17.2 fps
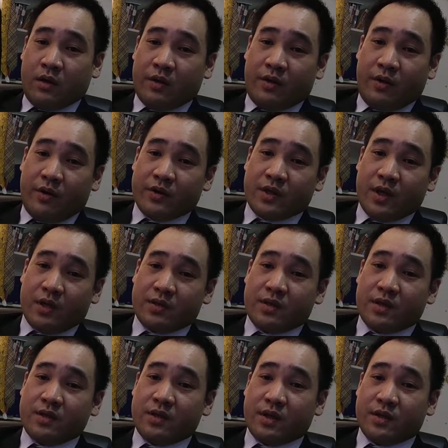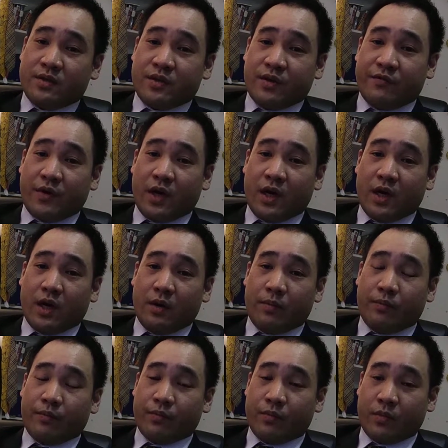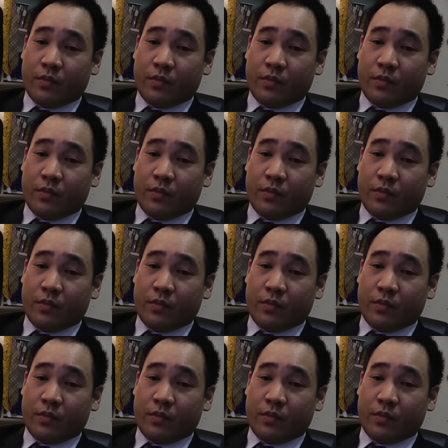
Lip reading: there is consistency of